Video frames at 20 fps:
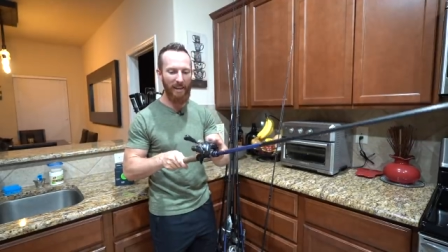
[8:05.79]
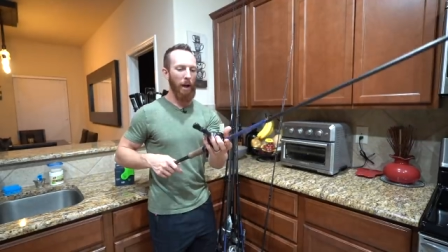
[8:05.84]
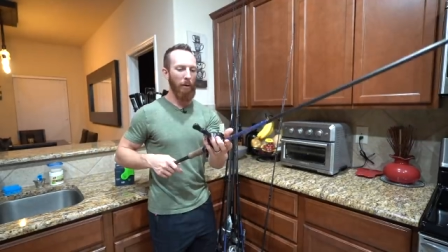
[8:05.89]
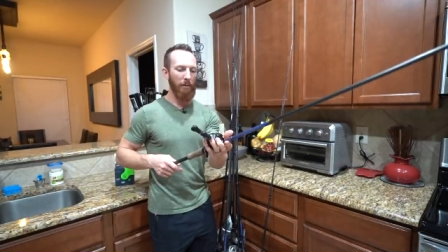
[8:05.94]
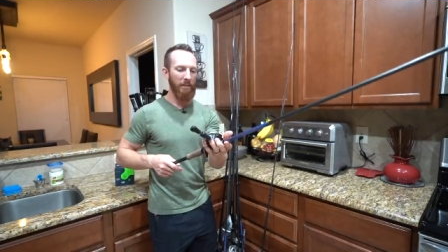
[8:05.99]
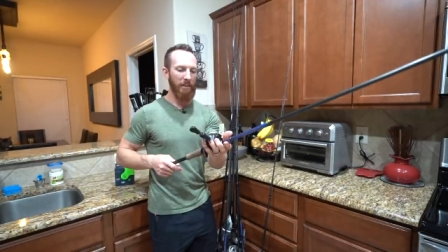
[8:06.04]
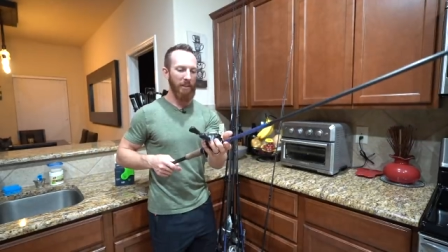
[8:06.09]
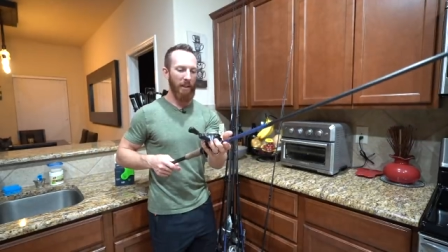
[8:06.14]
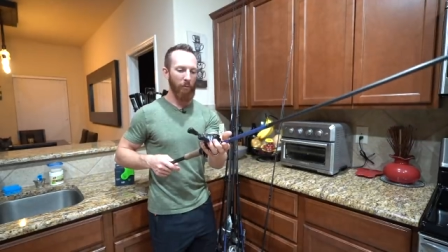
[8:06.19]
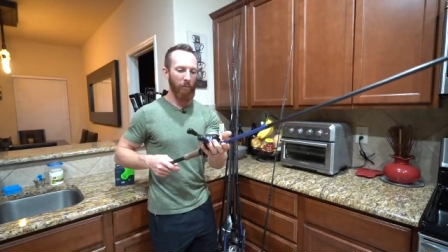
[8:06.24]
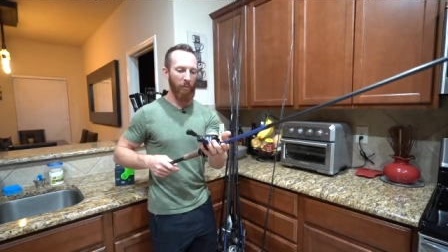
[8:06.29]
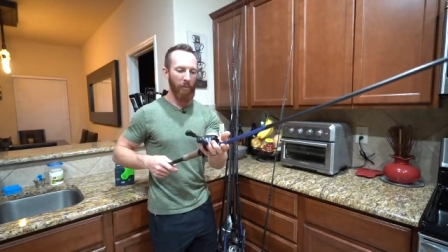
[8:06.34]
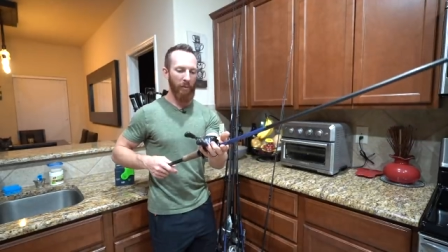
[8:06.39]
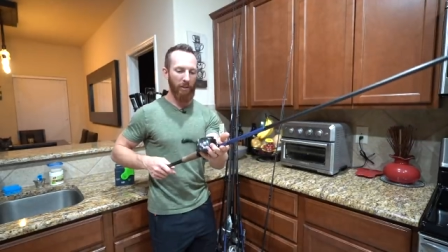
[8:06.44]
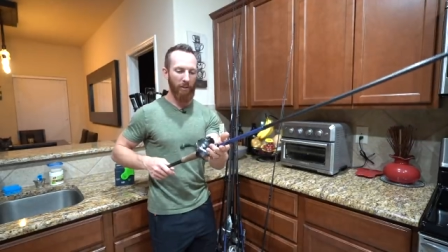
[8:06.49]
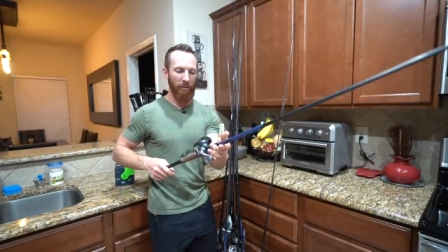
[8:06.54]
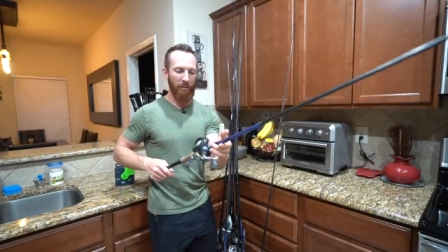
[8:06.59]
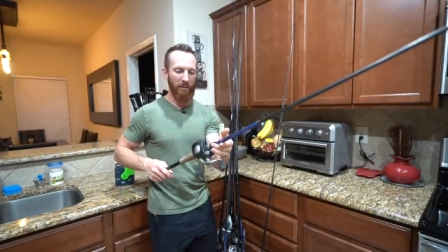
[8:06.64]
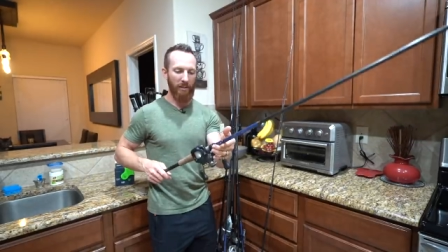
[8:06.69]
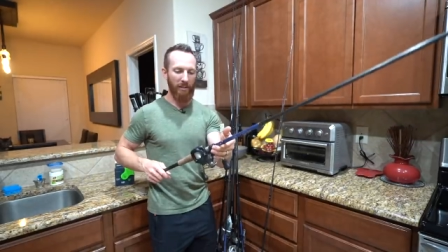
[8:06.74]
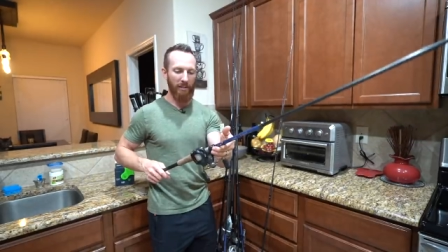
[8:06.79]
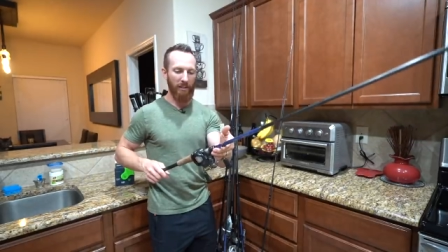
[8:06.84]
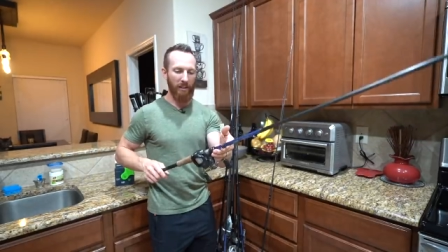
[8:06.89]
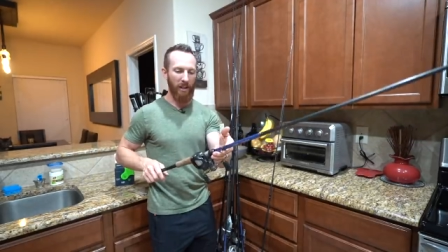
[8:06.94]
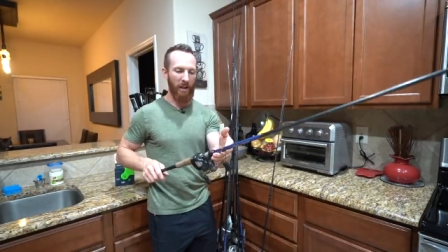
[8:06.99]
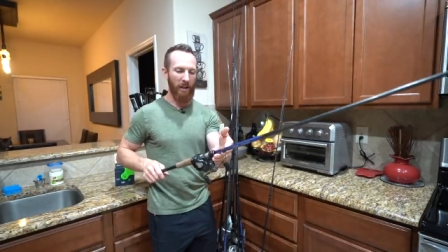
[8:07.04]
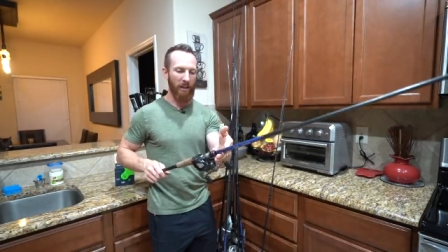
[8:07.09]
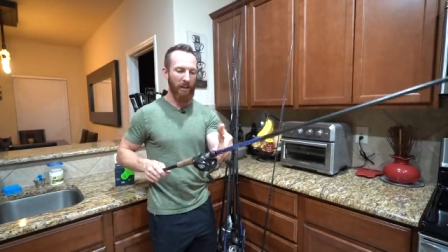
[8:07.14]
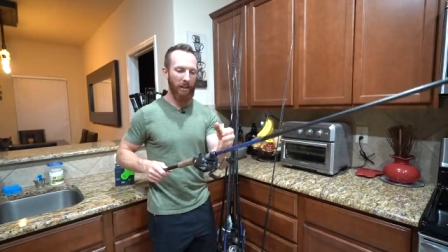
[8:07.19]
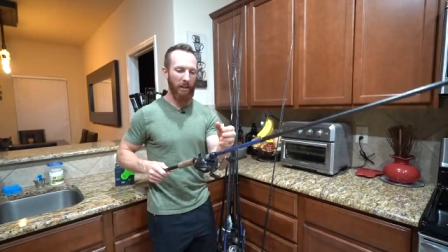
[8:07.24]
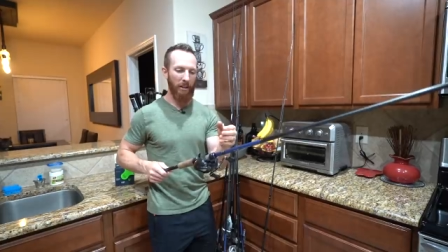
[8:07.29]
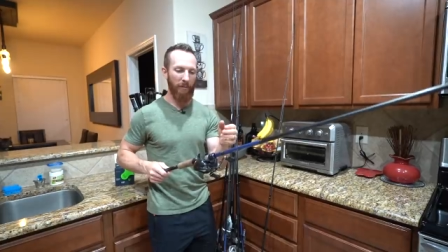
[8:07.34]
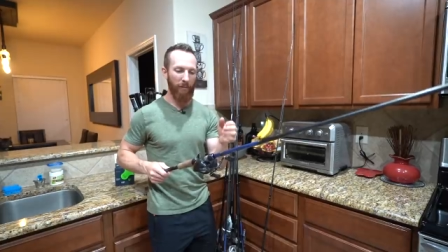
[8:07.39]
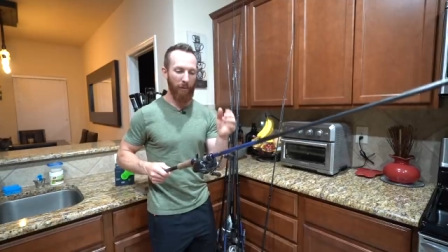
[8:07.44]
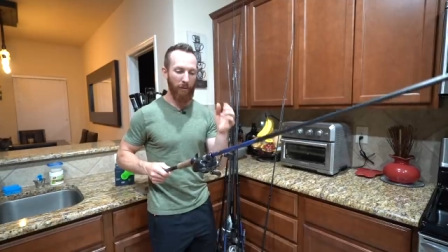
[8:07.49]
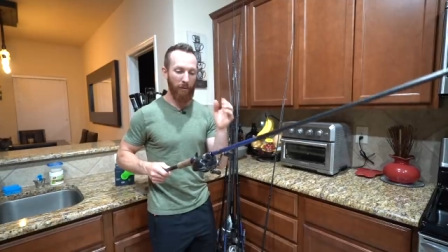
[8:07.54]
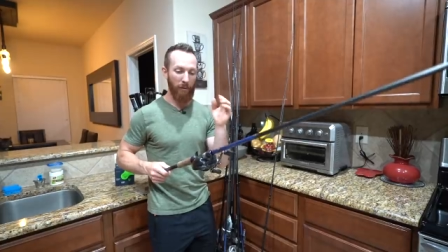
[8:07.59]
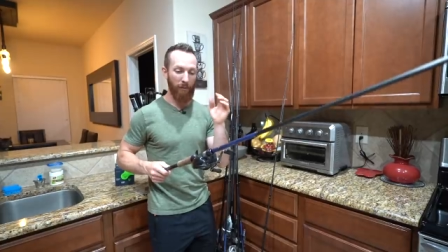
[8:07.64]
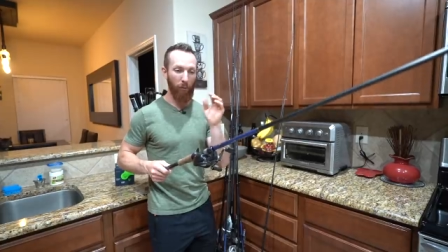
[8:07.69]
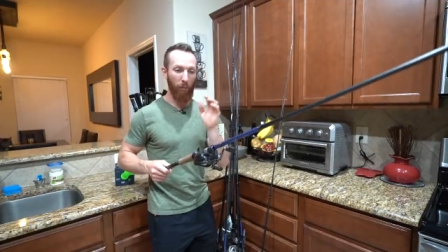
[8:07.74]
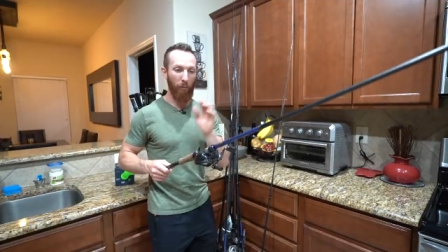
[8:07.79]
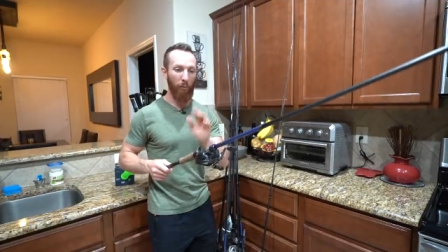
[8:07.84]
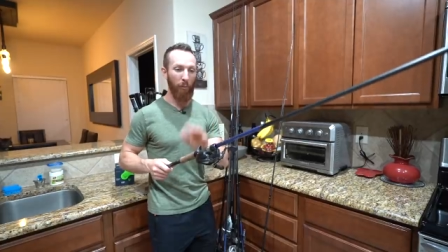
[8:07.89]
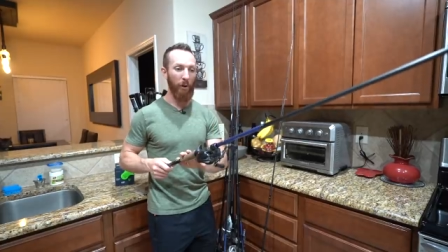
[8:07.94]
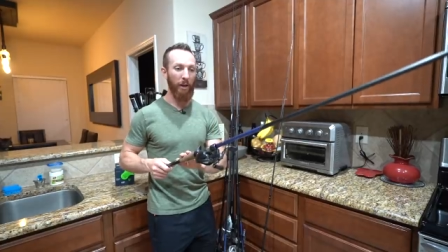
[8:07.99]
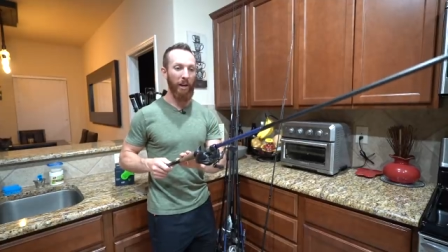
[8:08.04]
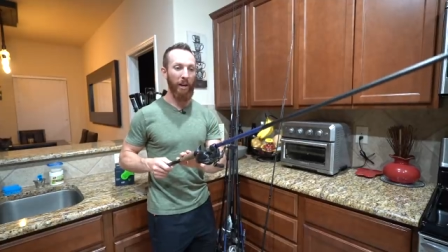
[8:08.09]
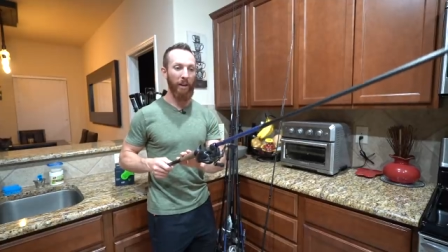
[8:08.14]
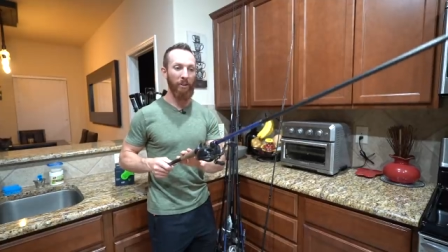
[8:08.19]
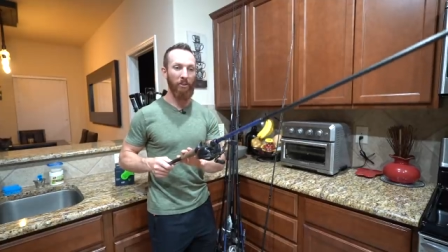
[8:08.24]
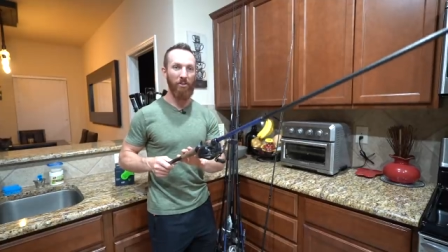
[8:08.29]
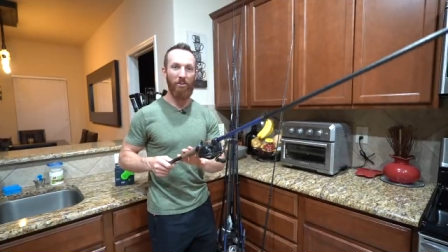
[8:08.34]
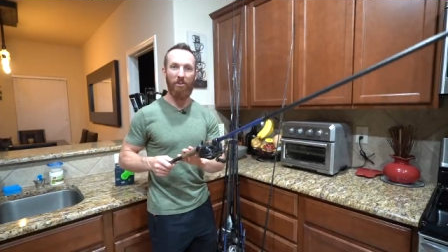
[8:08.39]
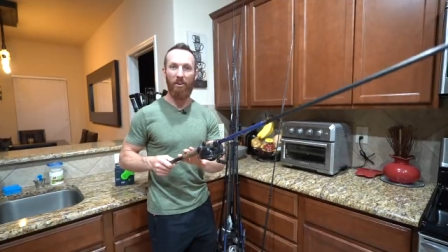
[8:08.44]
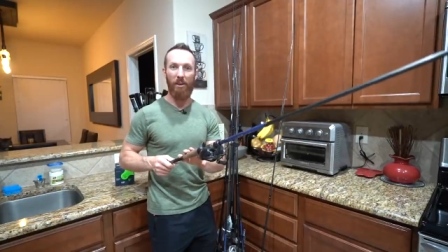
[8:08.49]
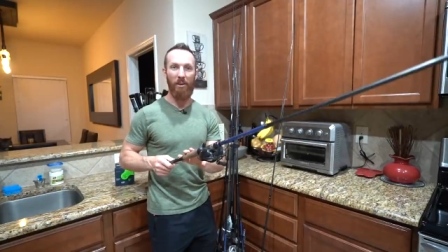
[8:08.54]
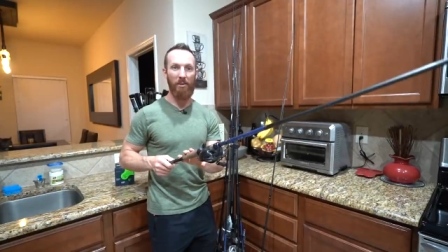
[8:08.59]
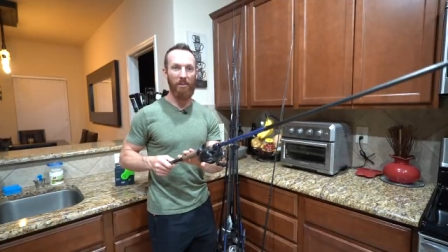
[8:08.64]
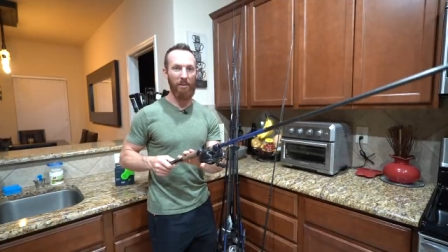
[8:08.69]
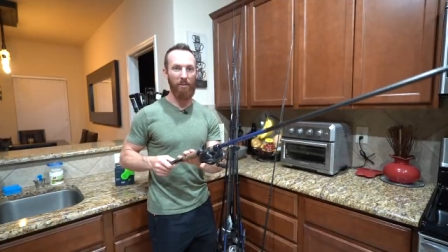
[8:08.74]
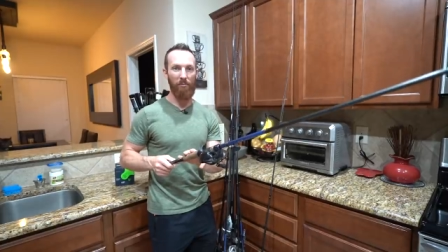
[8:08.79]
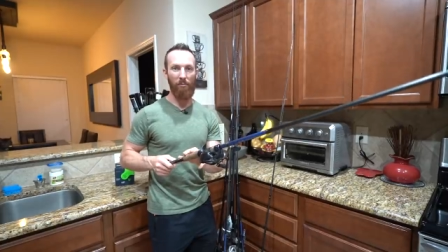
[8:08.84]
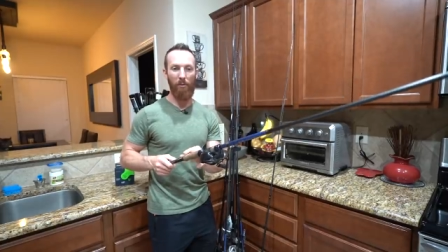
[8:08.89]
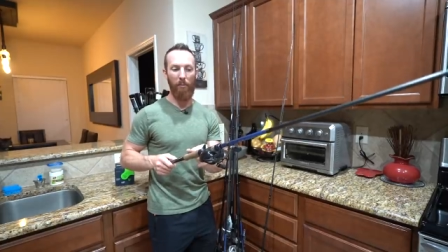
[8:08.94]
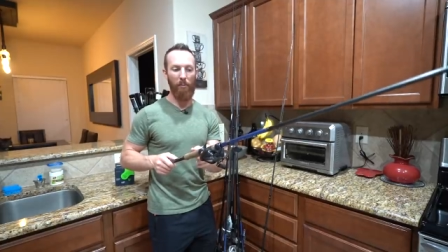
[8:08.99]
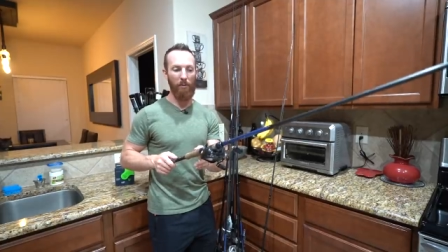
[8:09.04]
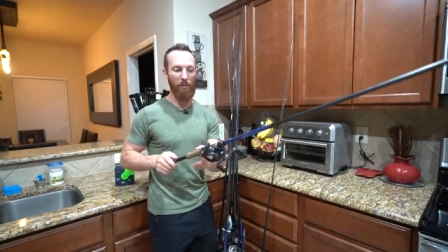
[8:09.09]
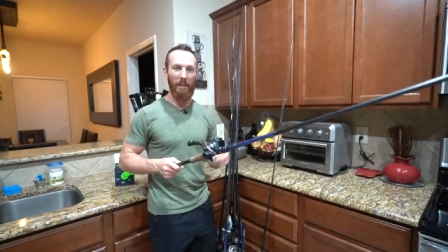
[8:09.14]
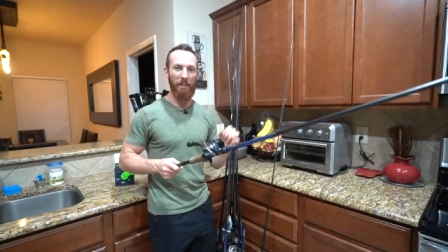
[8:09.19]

I would say we've been using this a lot lately for those 4.8 inch saucy swimmers.